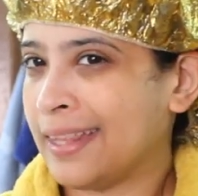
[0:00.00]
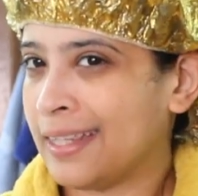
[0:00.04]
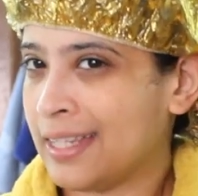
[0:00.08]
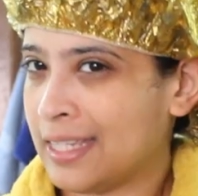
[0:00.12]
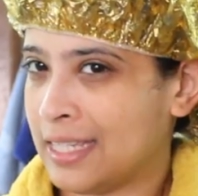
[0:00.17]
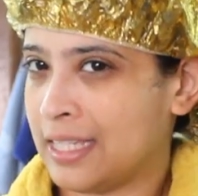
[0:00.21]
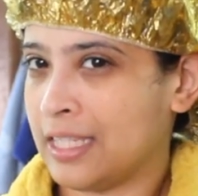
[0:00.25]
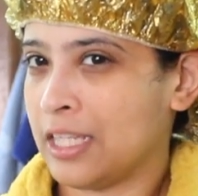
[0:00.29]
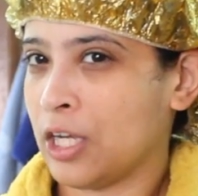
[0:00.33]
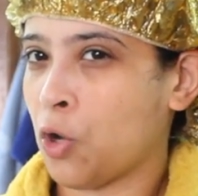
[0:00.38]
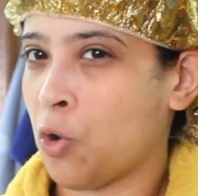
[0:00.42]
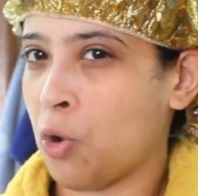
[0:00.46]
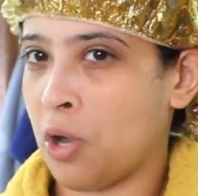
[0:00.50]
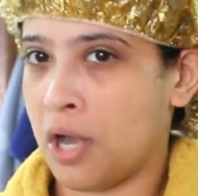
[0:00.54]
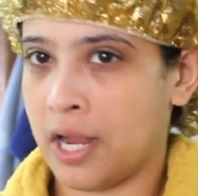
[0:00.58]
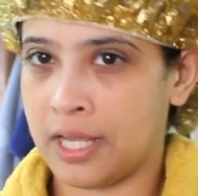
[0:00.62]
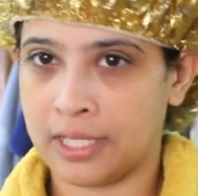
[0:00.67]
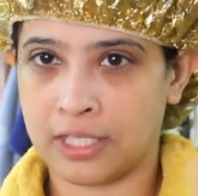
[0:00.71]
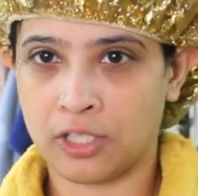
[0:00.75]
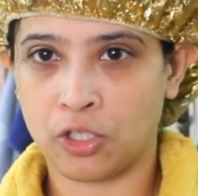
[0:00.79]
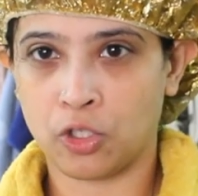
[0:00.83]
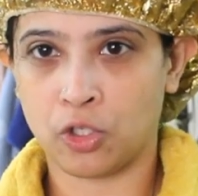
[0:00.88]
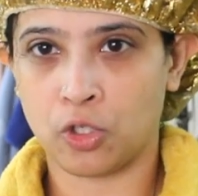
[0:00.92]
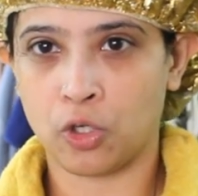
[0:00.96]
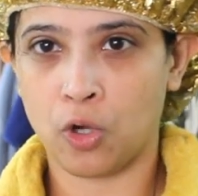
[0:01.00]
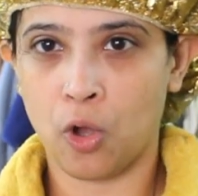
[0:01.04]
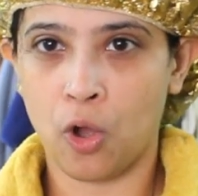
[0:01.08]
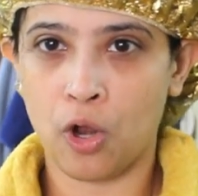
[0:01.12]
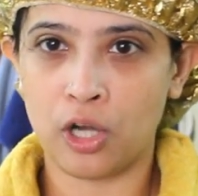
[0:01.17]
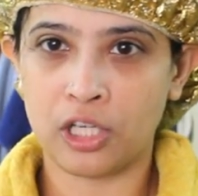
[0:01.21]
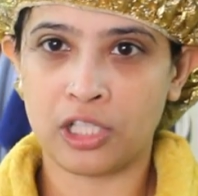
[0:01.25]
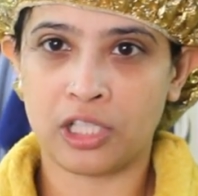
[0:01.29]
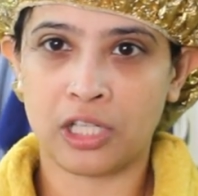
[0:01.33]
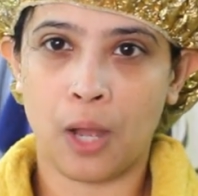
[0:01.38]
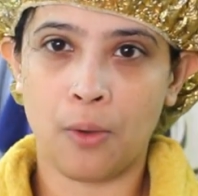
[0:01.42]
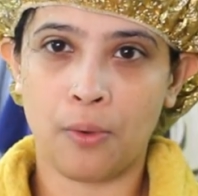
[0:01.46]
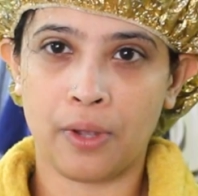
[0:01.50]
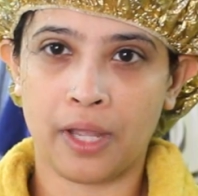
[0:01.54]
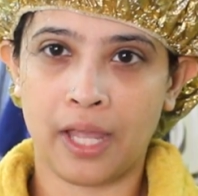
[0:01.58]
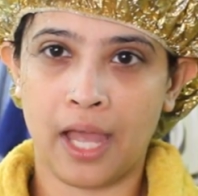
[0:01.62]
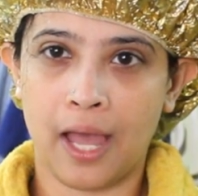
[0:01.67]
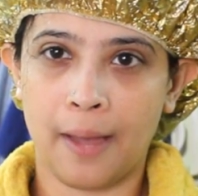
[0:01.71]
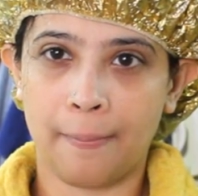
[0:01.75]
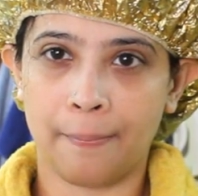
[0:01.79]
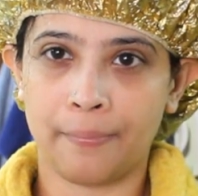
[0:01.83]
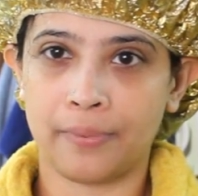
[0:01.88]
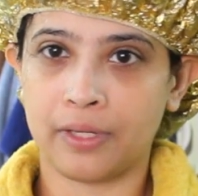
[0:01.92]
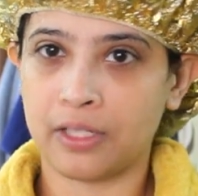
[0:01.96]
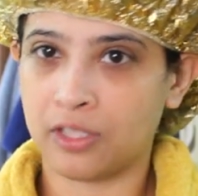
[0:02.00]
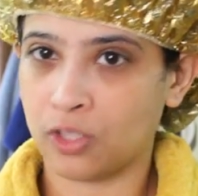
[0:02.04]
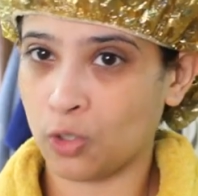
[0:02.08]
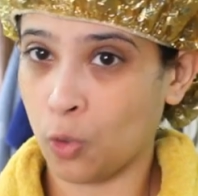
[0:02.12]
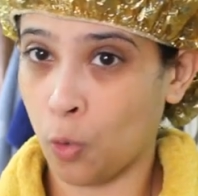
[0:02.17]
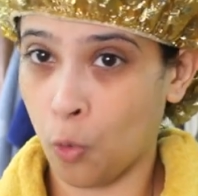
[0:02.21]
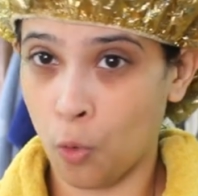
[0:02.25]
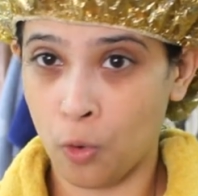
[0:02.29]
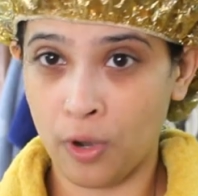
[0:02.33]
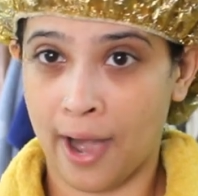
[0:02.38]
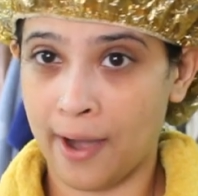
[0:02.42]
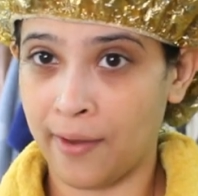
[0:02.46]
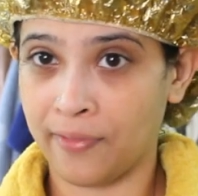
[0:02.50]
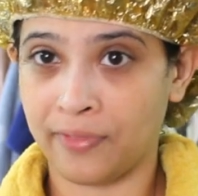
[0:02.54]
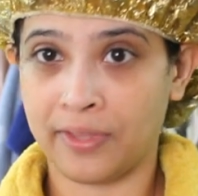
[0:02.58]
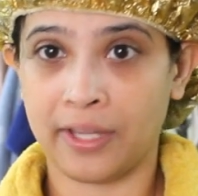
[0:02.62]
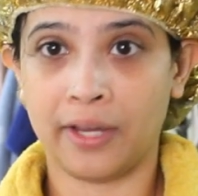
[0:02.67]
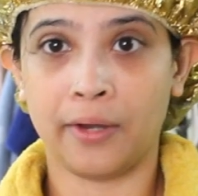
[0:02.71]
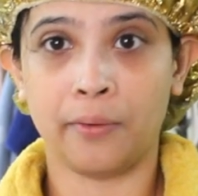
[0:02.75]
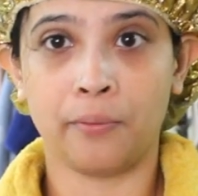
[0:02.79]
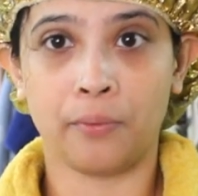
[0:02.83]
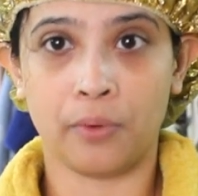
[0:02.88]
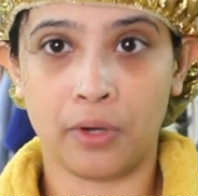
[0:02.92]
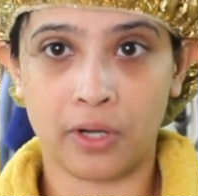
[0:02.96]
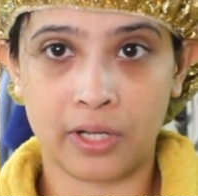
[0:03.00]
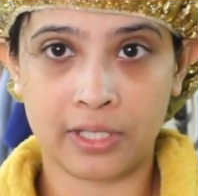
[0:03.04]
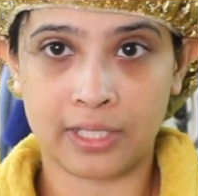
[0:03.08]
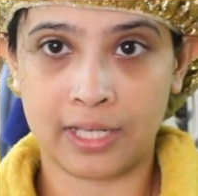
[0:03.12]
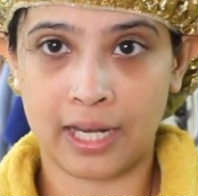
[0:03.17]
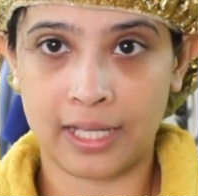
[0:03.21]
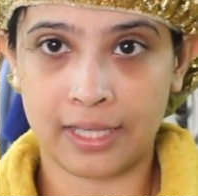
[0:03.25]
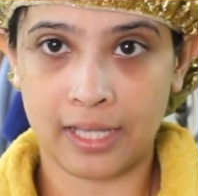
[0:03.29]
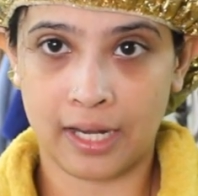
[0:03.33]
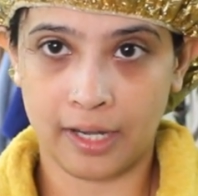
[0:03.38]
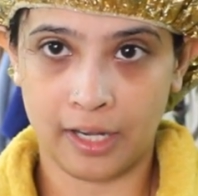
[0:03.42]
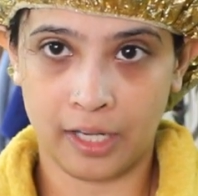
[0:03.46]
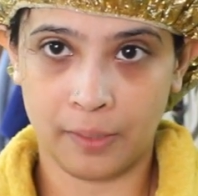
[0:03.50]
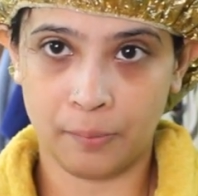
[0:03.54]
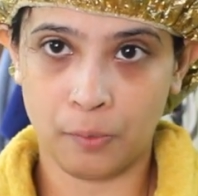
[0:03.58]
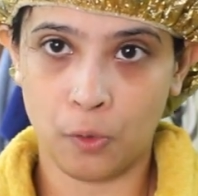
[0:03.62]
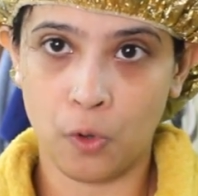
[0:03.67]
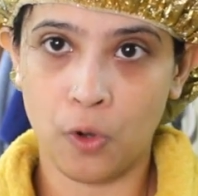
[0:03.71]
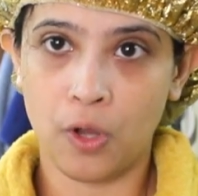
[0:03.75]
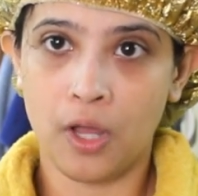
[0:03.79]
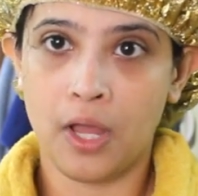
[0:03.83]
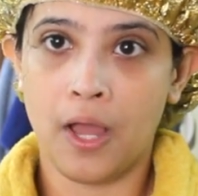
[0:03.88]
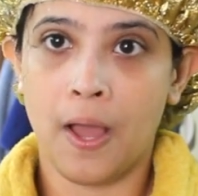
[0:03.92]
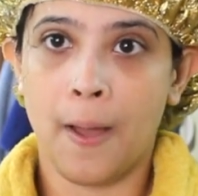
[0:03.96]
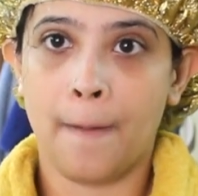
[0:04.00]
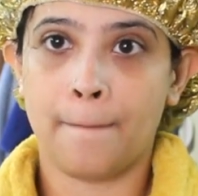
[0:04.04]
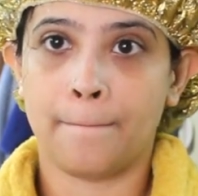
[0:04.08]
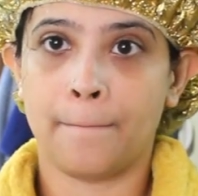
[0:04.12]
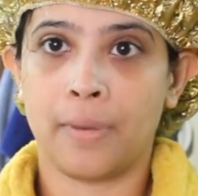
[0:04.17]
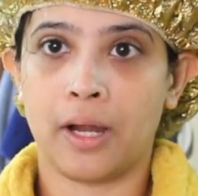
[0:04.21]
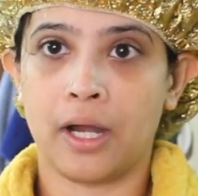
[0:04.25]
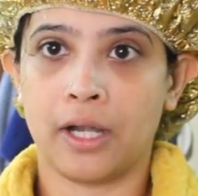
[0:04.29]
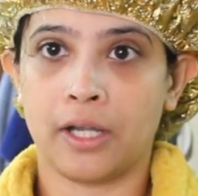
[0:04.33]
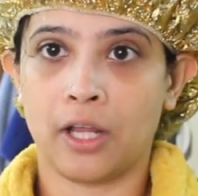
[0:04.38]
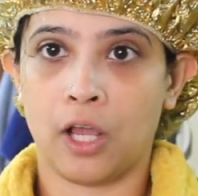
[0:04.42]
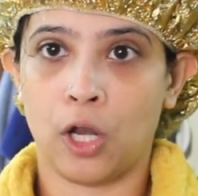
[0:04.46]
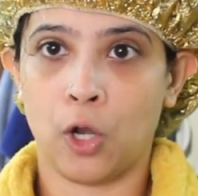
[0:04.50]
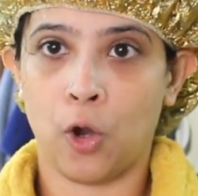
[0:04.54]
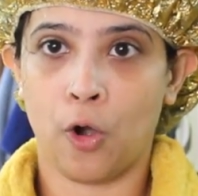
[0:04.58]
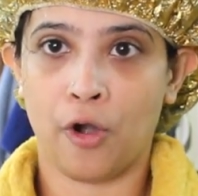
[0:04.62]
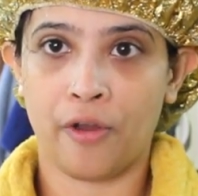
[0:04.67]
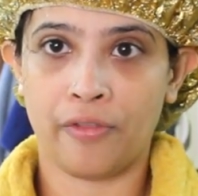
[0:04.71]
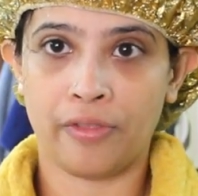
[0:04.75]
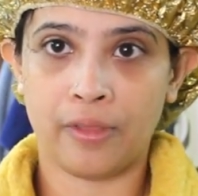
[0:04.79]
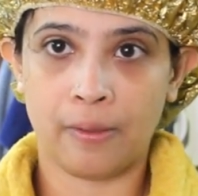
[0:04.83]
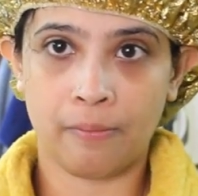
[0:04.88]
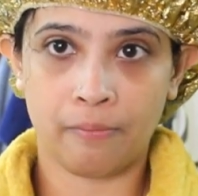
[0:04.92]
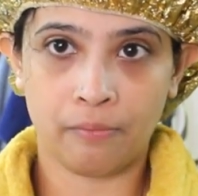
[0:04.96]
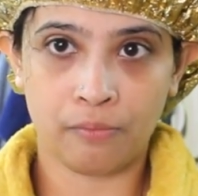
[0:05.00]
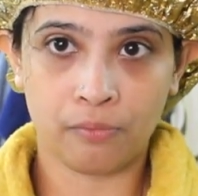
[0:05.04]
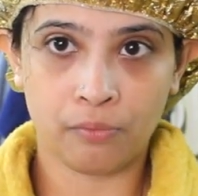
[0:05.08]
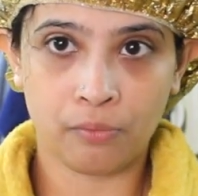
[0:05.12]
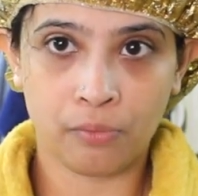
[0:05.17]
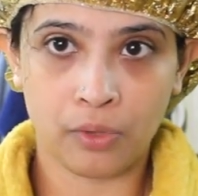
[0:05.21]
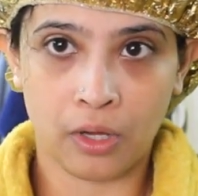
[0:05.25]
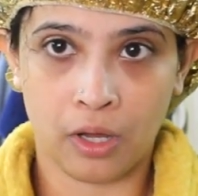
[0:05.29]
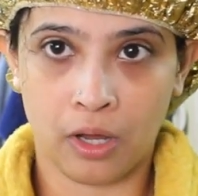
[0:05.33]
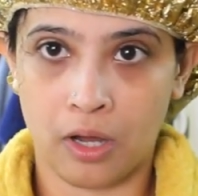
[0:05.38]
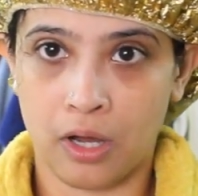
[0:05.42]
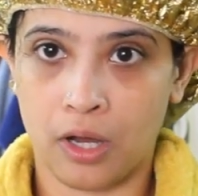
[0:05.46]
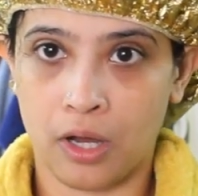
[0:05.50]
This is a cholesterol shower cap. It's old, I don't think it works like that anymore, but a lot of them